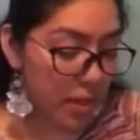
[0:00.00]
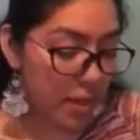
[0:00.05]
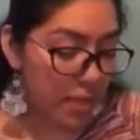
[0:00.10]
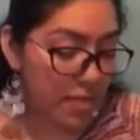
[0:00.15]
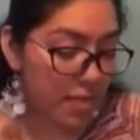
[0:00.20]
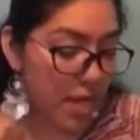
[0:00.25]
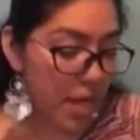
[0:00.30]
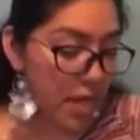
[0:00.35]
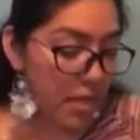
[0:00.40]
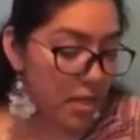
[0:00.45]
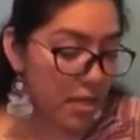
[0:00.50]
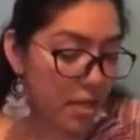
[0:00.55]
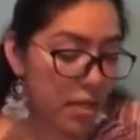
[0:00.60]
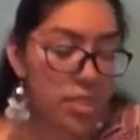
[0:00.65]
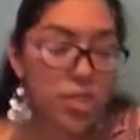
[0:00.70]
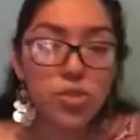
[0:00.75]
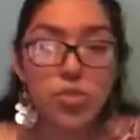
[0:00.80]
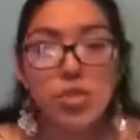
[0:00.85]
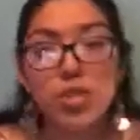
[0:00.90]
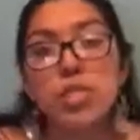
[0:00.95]
Then
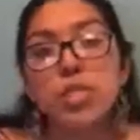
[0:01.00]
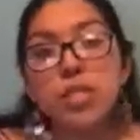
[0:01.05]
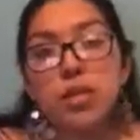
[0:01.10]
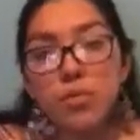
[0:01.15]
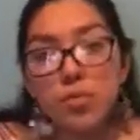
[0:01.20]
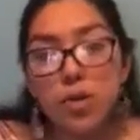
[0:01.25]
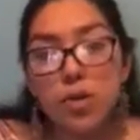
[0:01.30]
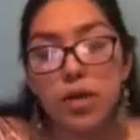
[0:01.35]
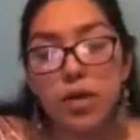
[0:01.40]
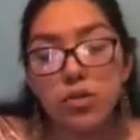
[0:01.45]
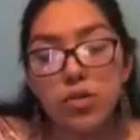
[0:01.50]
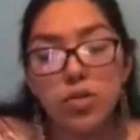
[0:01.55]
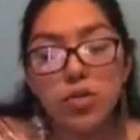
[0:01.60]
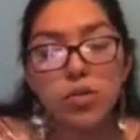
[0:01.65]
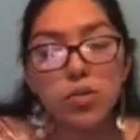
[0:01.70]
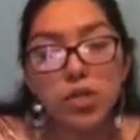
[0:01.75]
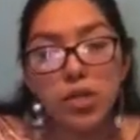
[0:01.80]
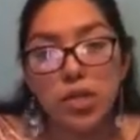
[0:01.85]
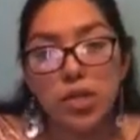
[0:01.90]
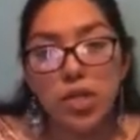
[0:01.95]
students can be also
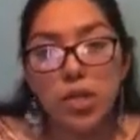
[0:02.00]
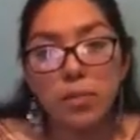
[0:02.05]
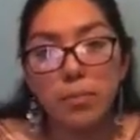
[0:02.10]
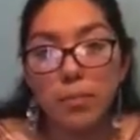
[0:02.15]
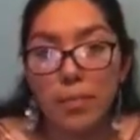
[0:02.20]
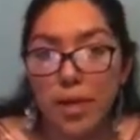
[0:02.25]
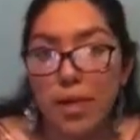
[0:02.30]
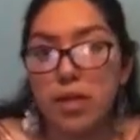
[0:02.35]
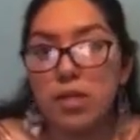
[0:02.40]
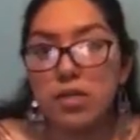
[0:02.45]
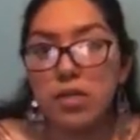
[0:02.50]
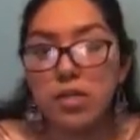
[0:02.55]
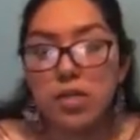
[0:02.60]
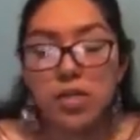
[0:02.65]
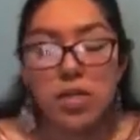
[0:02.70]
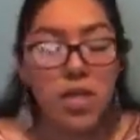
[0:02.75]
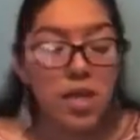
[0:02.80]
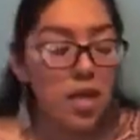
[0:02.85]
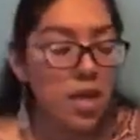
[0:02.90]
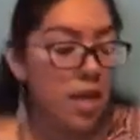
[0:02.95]
working in pairs,
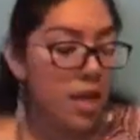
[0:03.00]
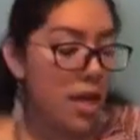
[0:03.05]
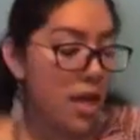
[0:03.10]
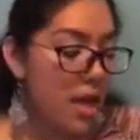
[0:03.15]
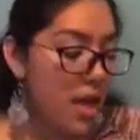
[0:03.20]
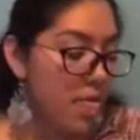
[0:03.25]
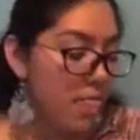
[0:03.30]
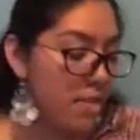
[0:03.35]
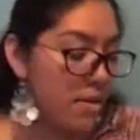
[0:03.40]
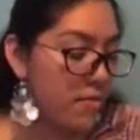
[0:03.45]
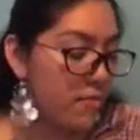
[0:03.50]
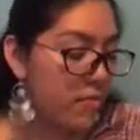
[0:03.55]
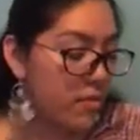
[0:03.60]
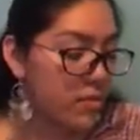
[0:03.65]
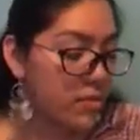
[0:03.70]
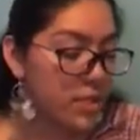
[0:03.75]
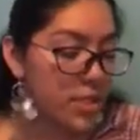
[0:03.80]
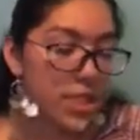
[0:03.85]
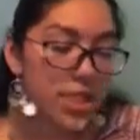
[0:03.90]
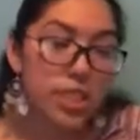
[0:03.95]
and then
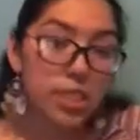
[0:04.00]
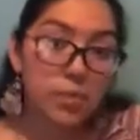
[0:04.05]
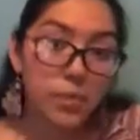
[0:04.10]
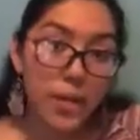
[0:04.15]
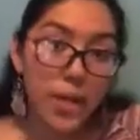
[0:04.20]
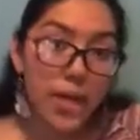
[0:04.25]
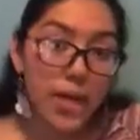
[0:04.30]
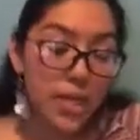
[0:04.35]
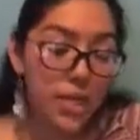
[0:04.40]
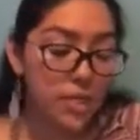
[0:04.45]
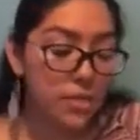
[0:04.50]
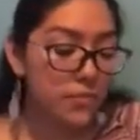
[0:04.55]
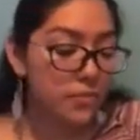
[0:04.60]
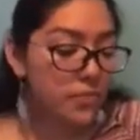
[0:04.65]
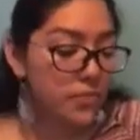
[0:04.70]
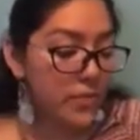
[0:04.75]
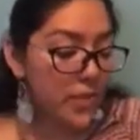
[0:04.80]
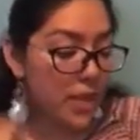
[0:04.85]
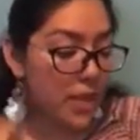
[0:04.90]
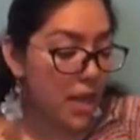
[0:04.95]
for the explain,
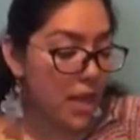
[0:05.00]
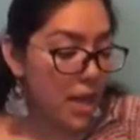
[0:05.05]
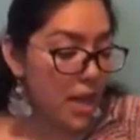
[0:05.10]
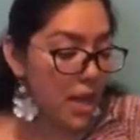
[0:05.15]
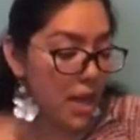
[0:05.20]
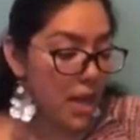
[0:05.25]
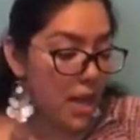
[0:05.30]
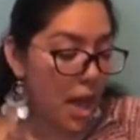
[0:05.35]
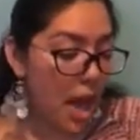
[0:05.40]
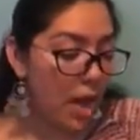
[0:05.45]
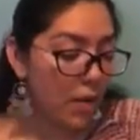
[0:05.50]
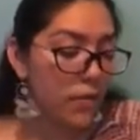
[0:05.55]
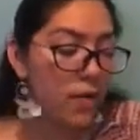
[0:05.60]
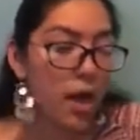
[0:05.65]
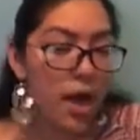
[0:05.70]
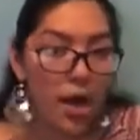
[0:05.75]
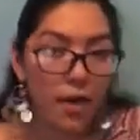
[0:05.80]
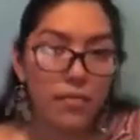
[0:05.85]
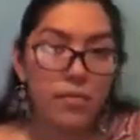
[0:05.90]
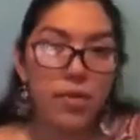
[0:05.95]
I will
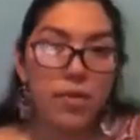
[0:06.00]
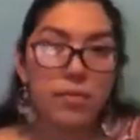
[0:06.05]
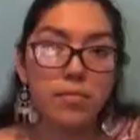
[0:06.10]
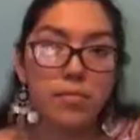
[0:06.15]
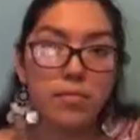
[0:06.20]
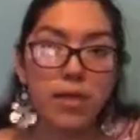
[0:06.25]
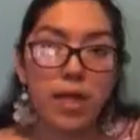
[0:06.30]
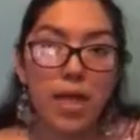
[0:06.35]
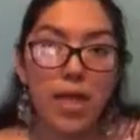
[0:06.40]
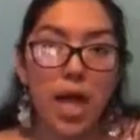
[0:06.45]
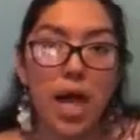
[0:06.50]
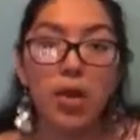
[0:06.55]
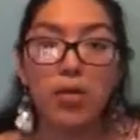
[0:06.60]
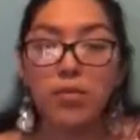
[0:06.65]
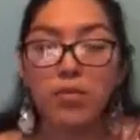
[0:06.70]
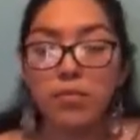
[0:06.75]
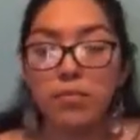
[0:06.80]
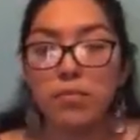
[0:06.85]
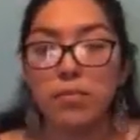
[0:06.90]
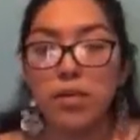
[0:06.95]
have them, like, I
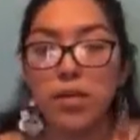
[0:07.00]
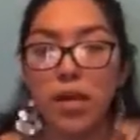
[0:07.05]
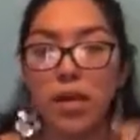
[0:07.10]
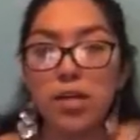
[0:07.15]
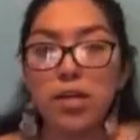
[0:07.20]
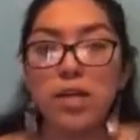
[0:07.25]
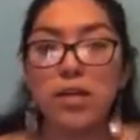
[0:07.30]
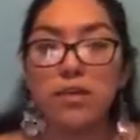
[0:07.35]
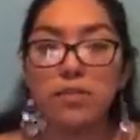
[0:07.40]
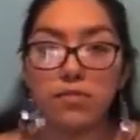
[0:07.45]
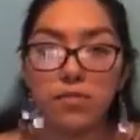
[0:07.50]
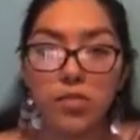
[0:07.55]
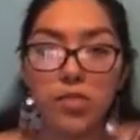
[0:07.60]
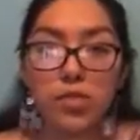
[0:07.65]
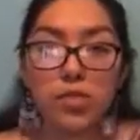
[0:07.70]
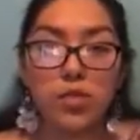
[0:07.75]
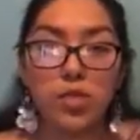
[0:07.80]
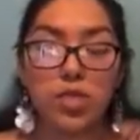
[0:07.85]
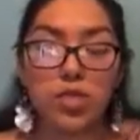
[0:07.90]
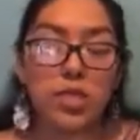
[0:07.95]
will call out
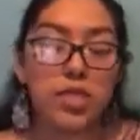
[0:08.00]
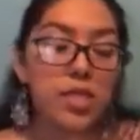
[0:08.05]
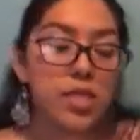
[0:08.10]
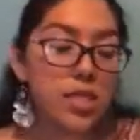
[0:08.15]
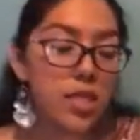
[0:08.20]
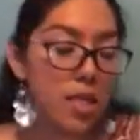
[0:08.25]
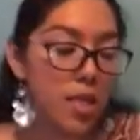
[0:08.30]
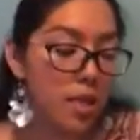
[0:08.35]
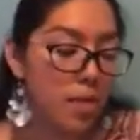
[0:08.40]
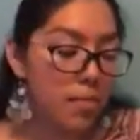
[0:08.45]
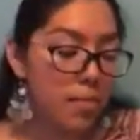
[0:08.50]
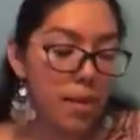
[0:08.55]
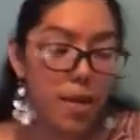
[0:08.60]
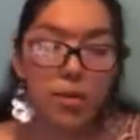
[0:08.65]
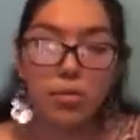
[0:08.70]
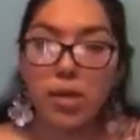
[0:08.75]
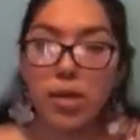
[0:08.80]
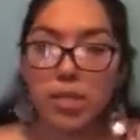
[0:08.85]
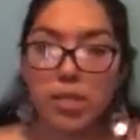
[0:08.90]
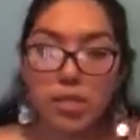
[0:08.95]
students by
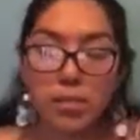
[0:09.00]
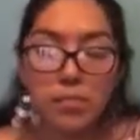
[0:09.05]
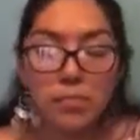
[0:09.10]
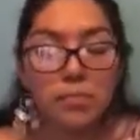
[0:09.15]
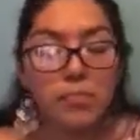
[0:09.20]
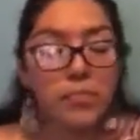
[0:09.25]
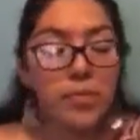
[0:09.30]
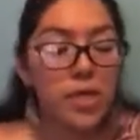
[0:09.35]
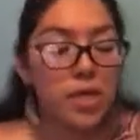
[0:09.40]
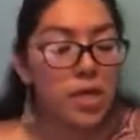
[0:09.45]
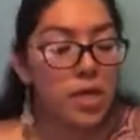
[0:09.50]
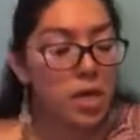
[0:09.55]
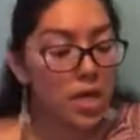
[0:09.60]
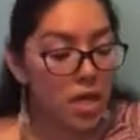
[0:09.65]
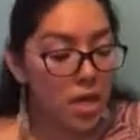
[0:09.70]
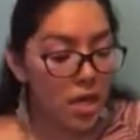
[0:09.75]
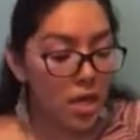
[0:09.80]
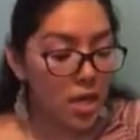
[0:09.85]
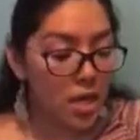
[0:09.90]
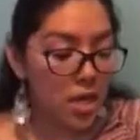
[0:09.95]
random
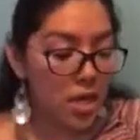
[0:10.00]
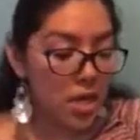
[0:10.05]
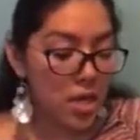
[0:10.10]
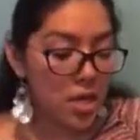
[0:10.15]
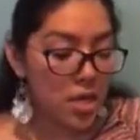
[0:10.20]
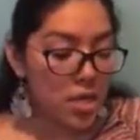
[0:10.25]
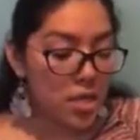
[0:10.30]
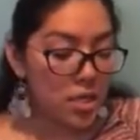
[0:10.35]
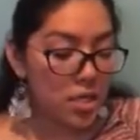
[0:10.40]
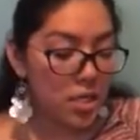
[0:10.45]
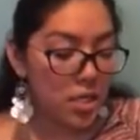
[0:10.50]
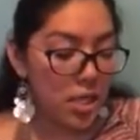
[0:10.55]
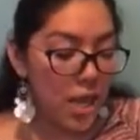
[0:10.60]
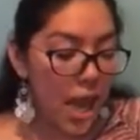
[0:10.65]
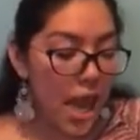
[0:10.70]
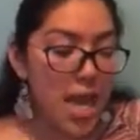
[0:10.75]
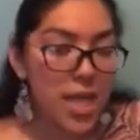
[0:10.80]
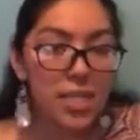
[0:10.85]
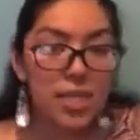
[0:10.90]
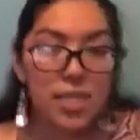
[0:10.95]
and
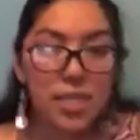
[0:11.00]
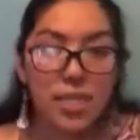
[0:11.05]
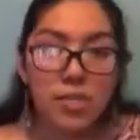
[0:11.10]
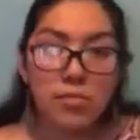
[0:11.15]
ask